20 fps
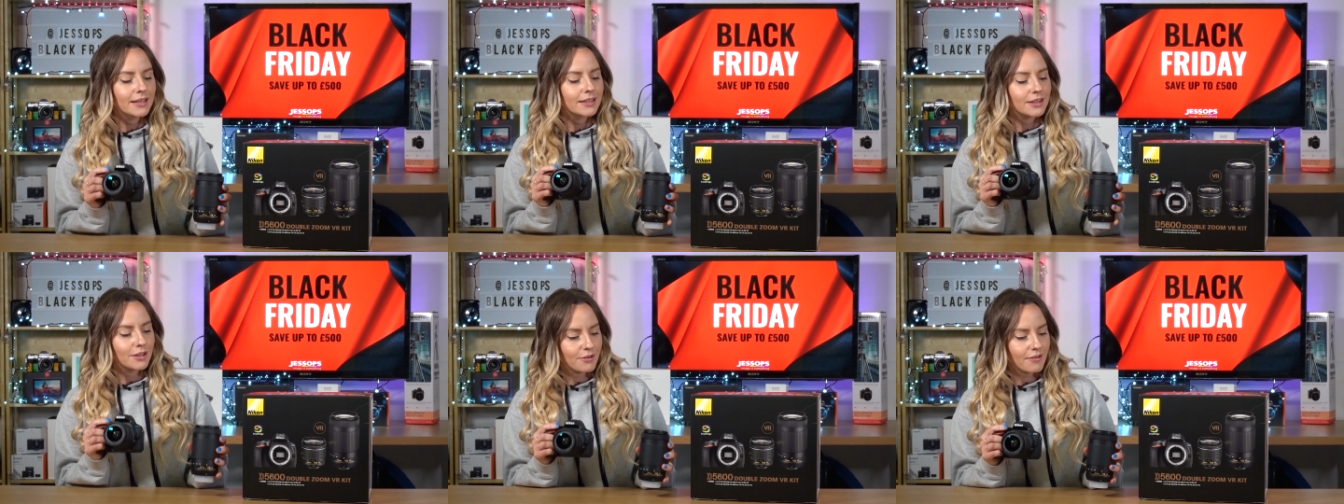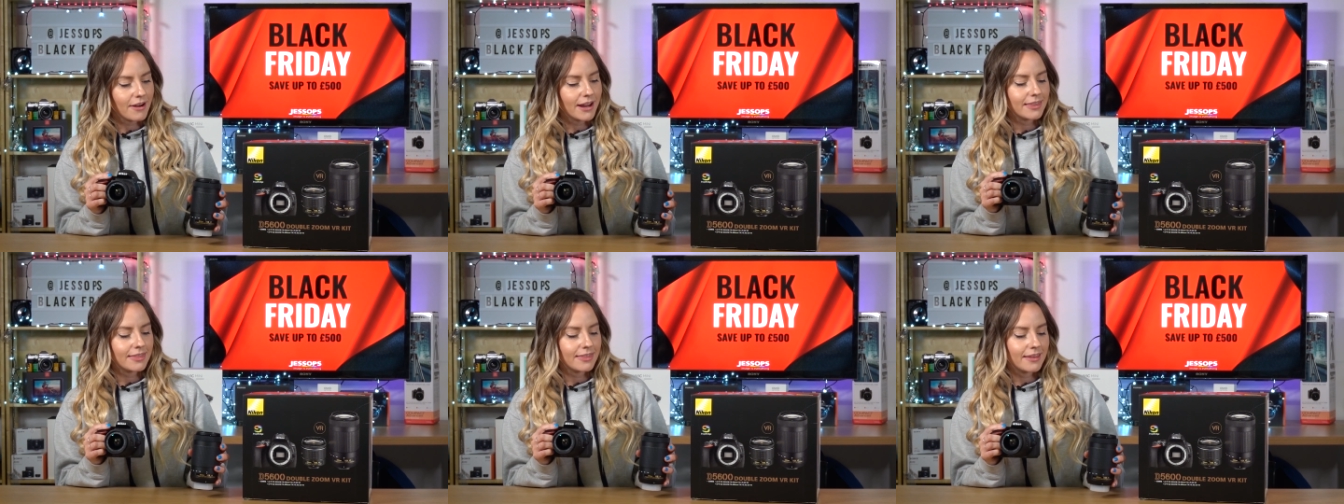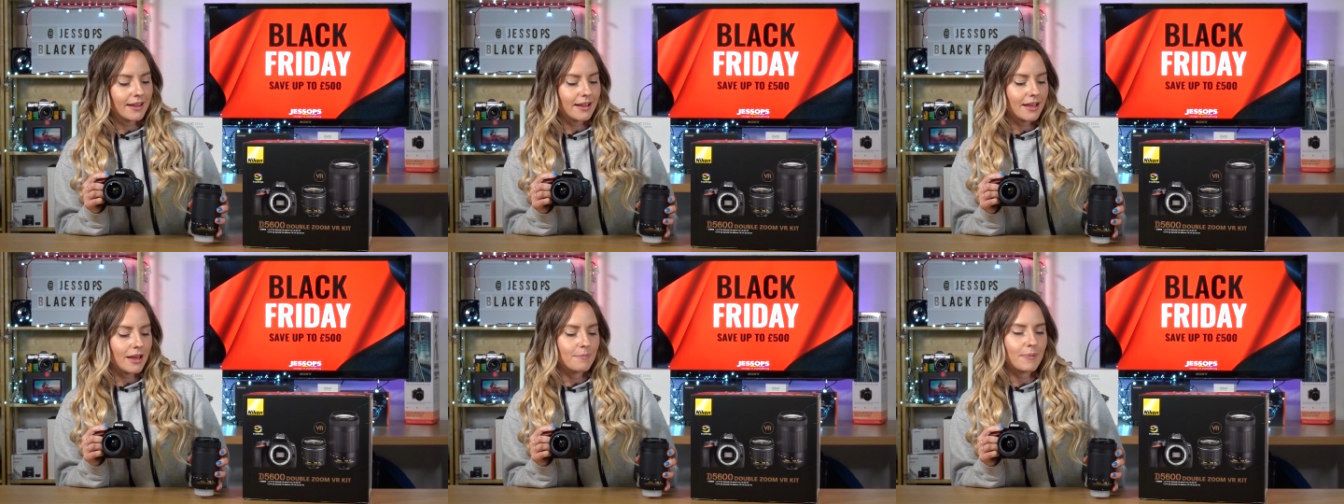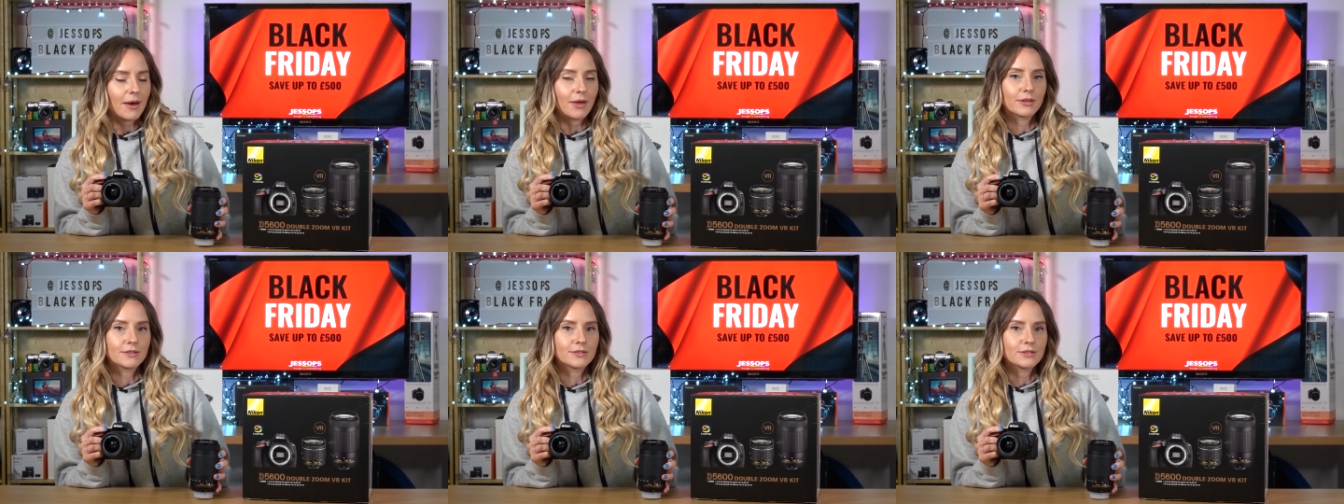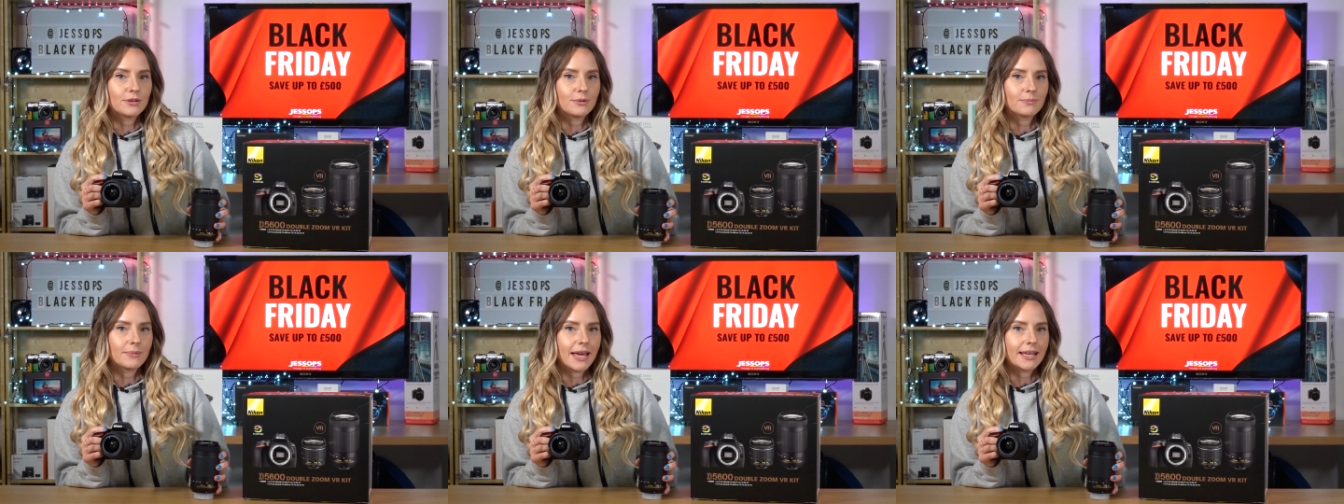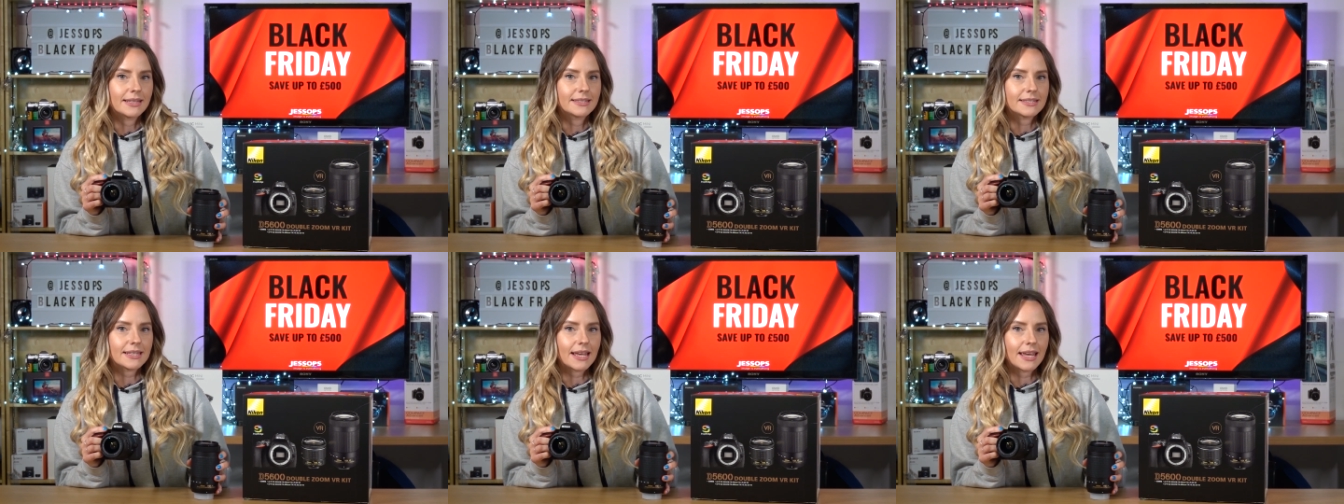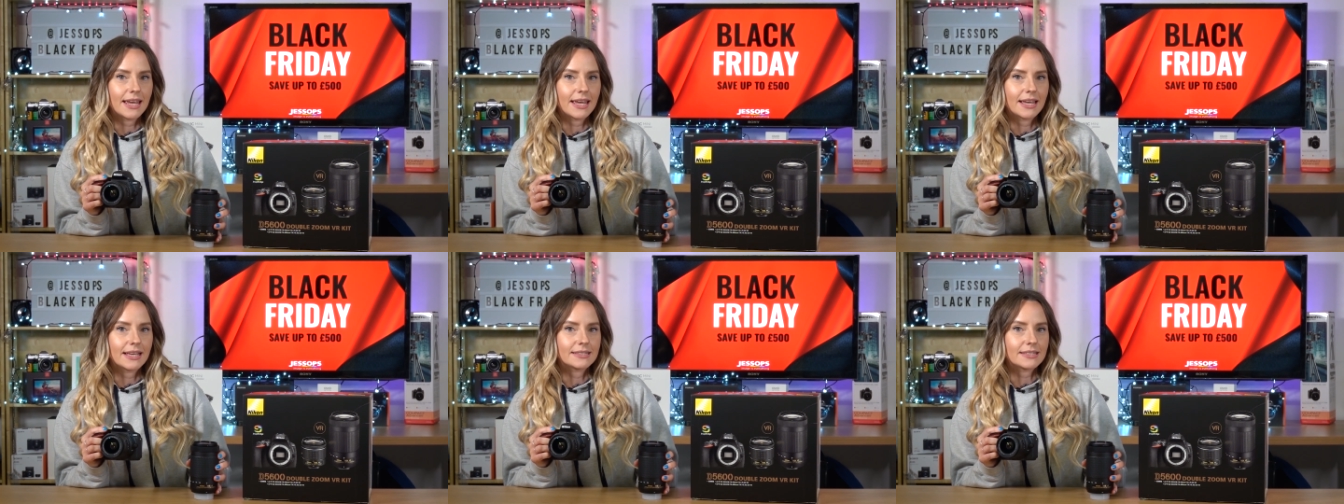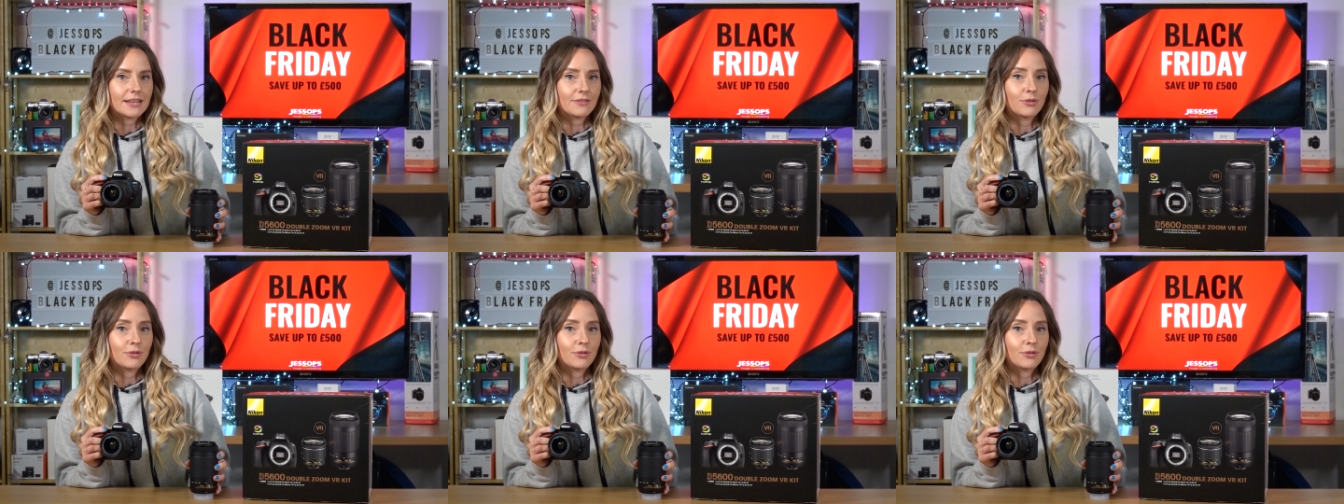The great thing about the zoom lens is